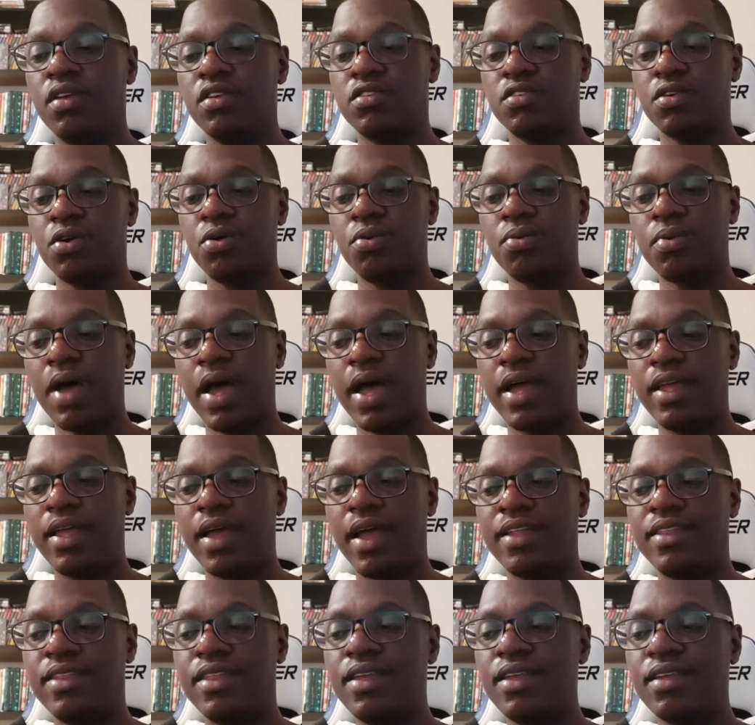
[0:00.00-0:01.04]
So
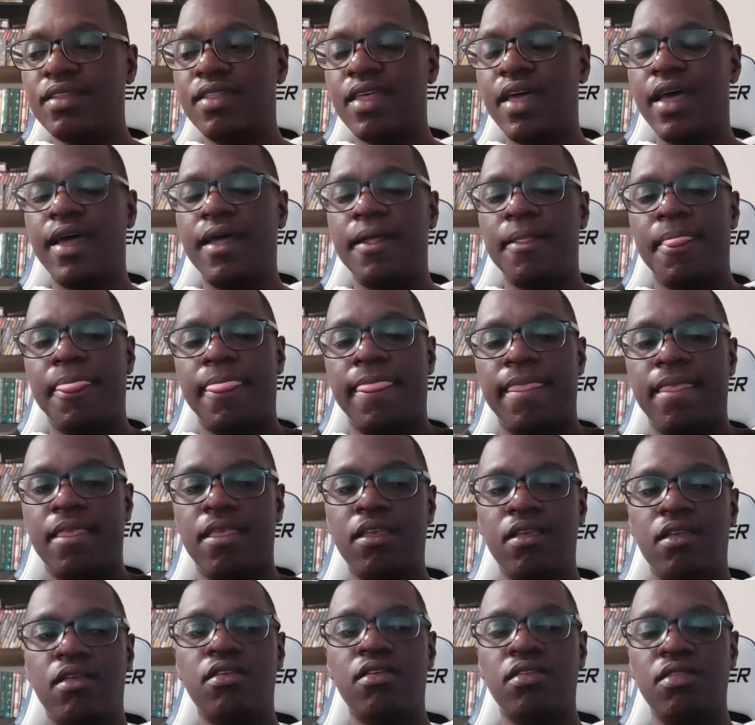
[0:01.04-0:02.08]
I think that
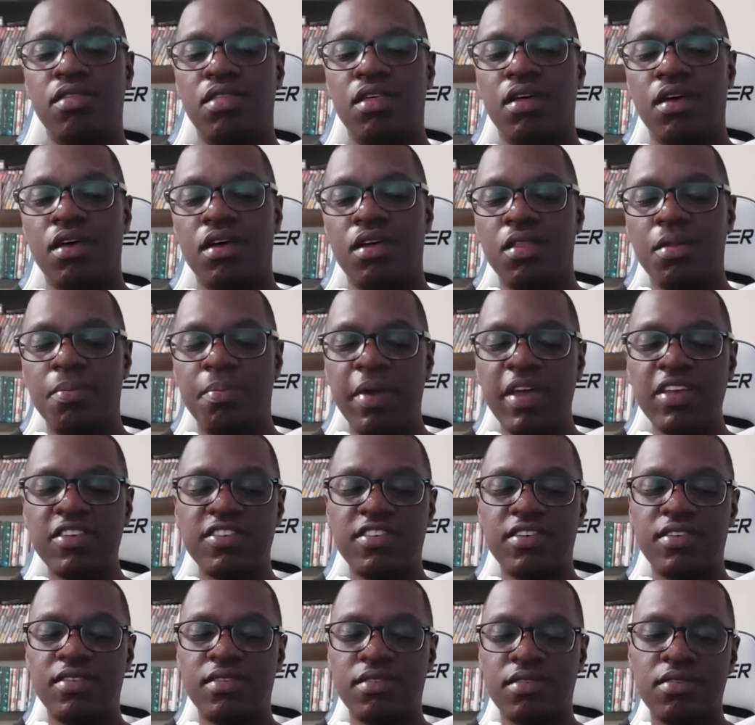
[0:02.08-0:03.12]
the
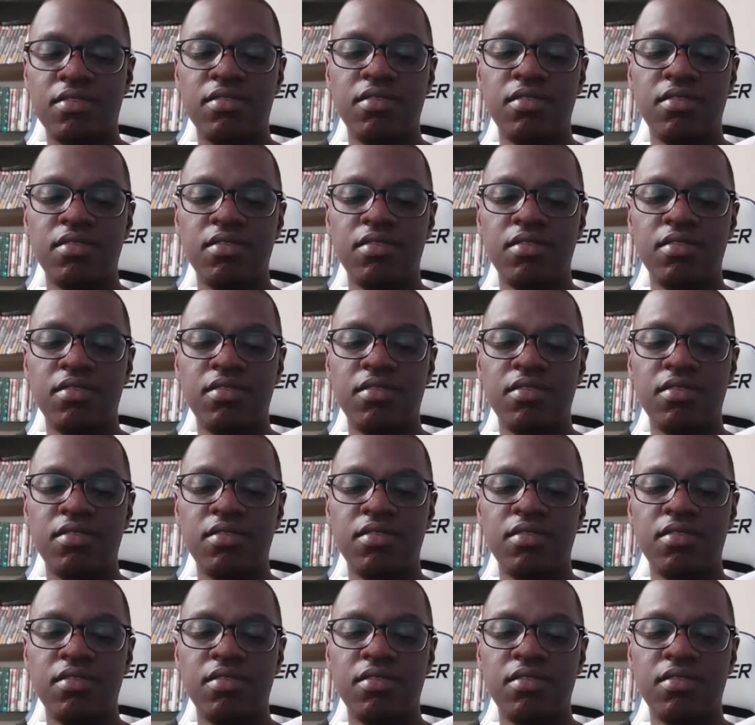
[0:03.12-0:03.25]
best,